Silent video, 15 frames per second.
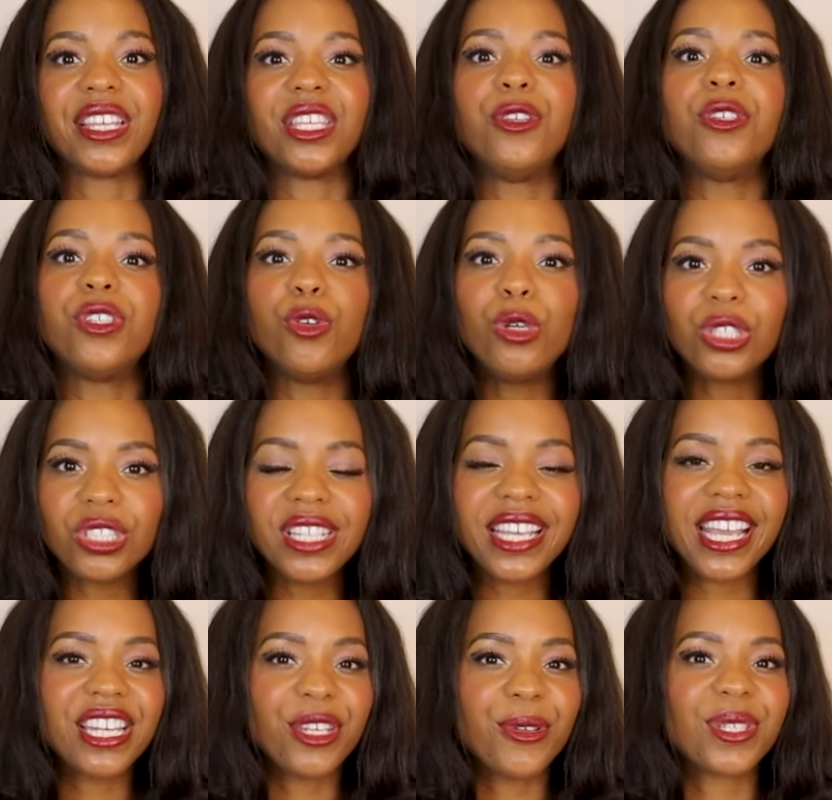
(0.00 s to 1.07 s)
You usually
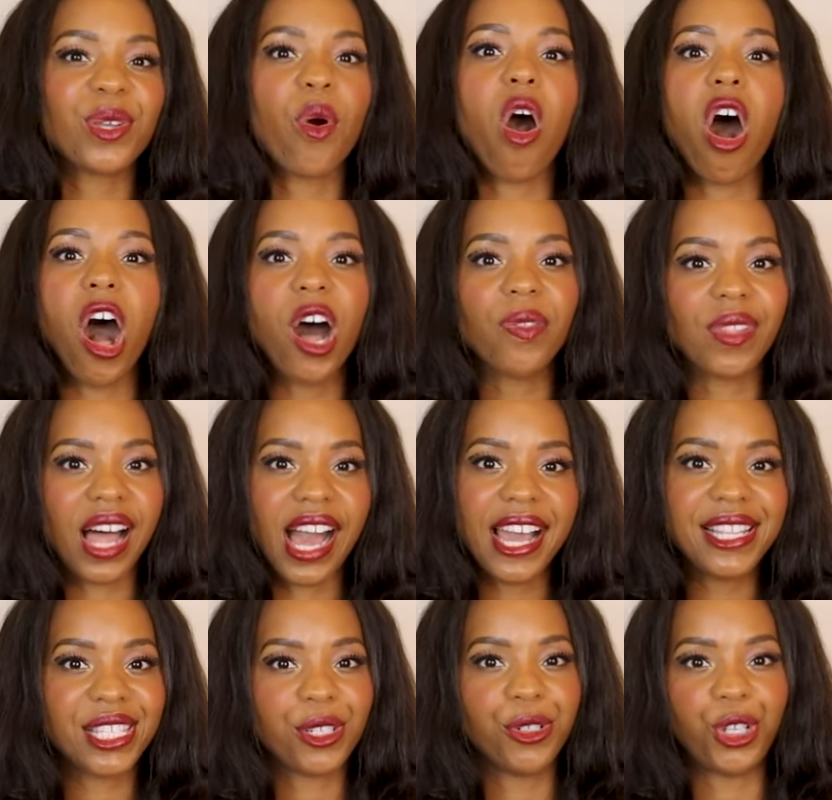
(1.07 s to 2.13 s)
can do so
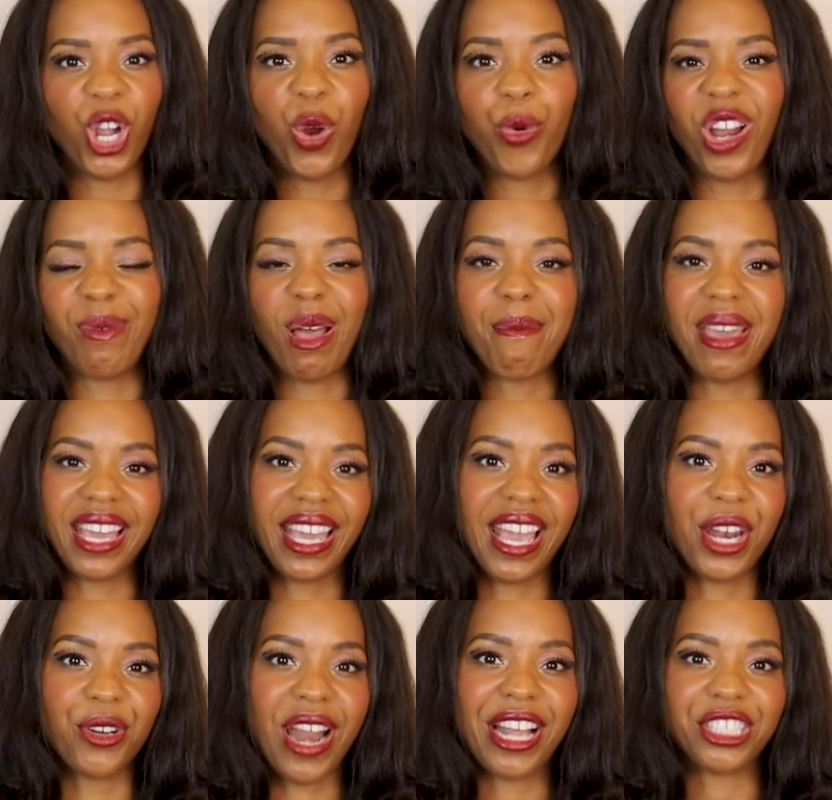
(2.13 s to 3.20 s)
online, so don't worry about
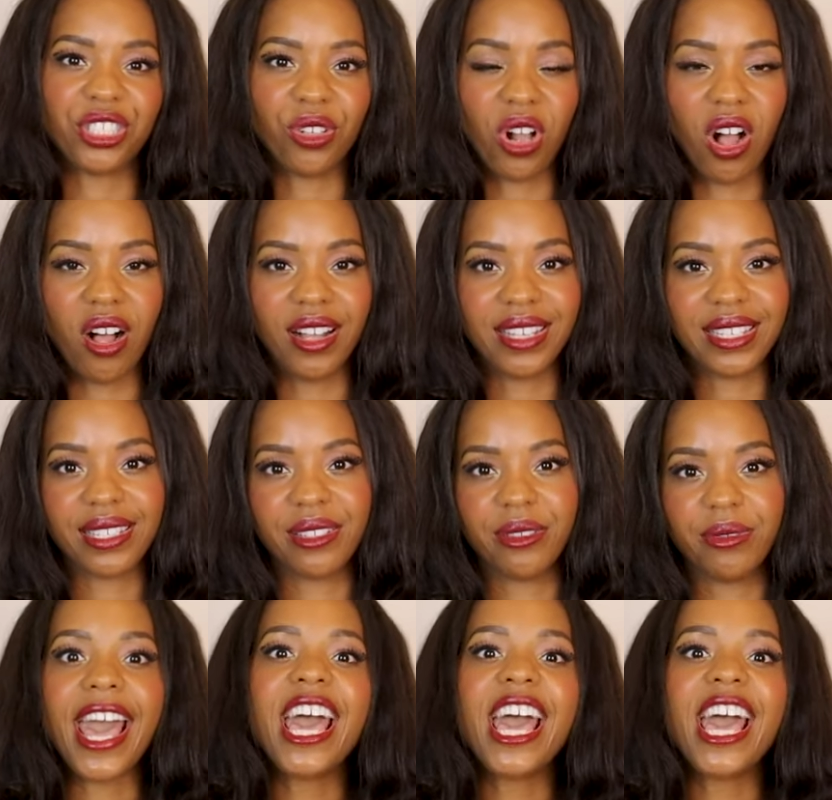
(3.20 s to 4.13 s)
making international calls.